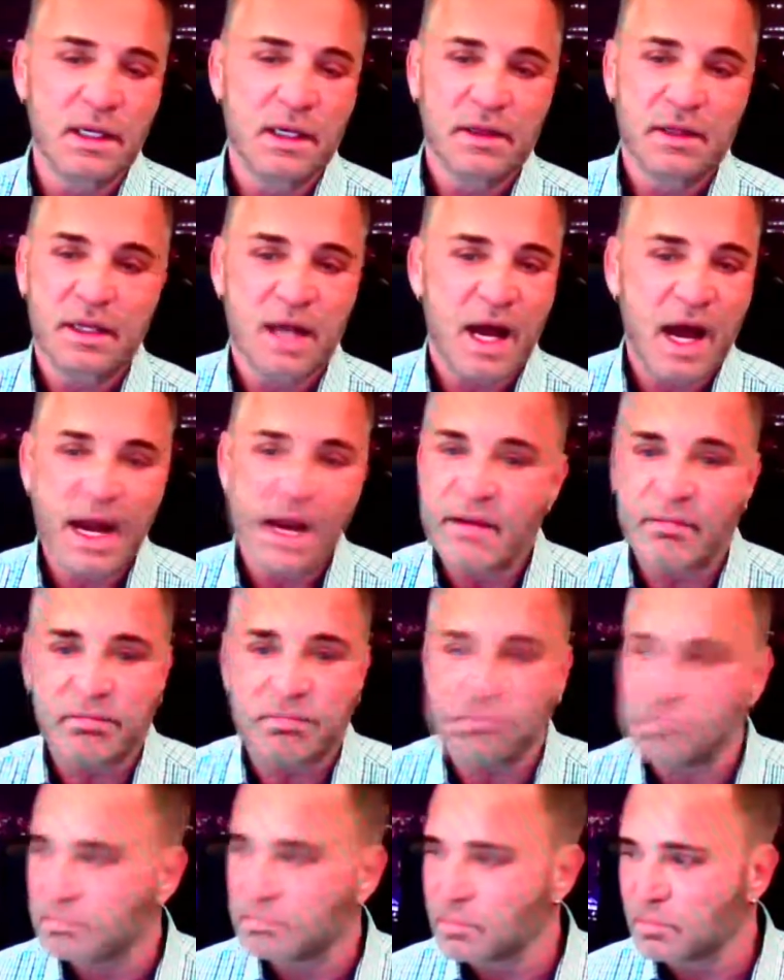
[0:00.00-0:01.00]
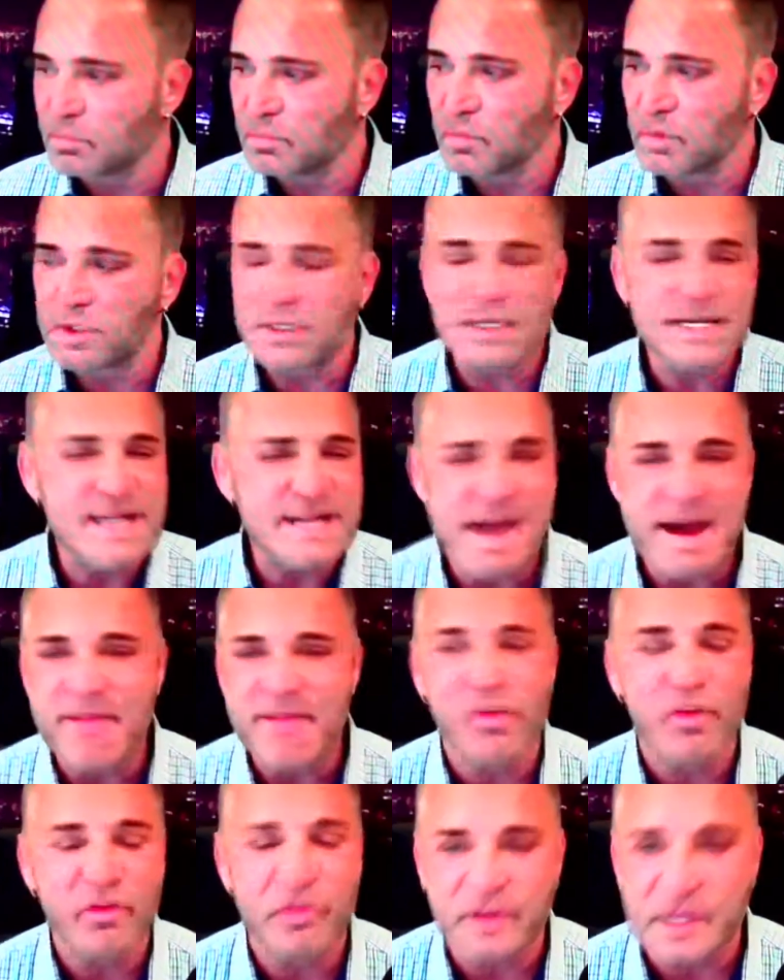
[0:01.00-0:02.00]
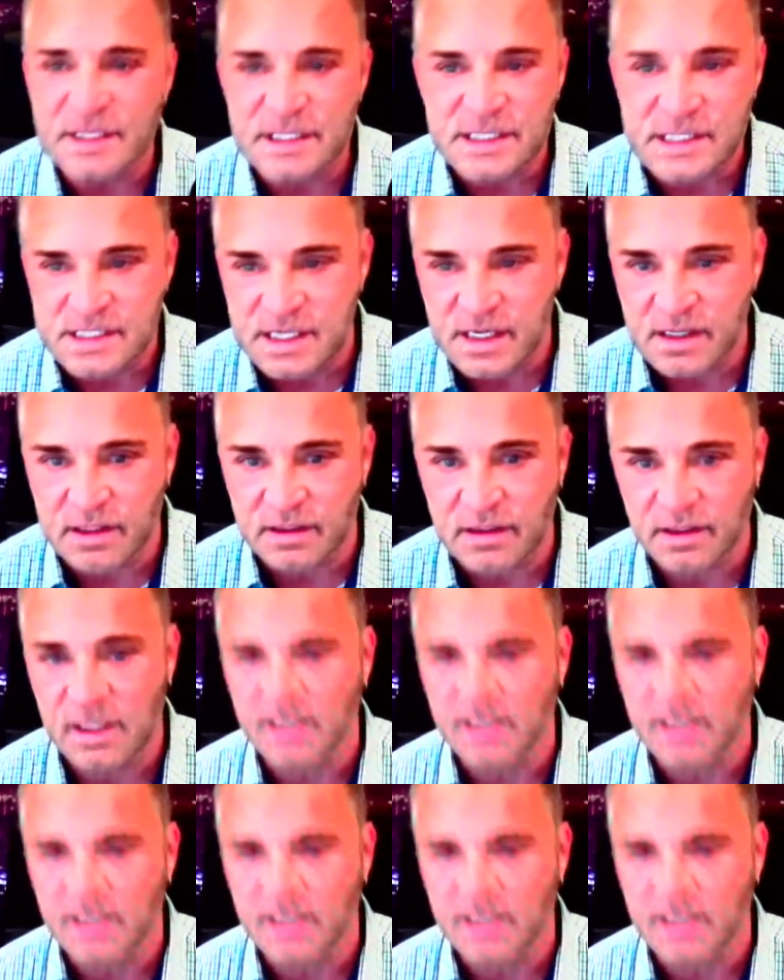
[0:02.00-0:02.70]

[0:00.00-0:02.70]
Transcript: that I would never have considered.